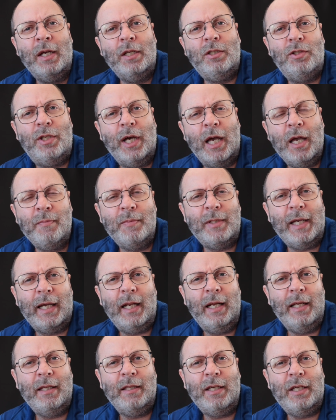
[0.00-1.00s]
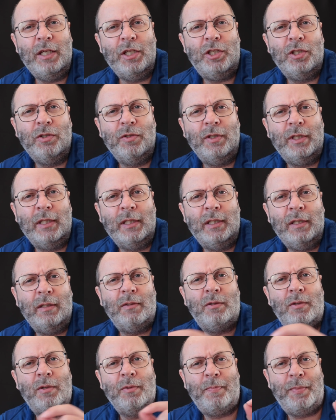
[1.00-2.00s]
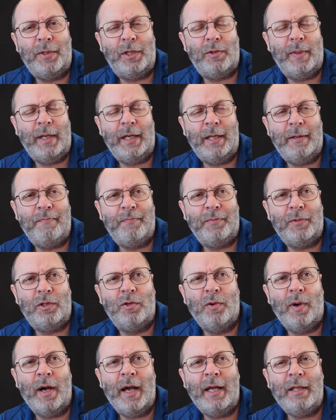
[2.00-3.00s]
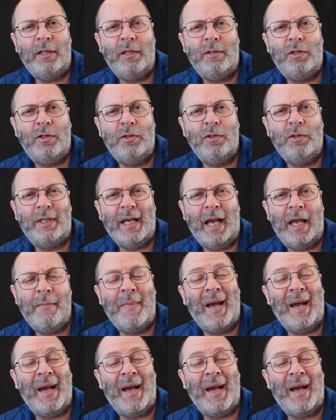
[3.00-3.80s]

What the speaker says: Today I'm tackling the issue between, do I choose a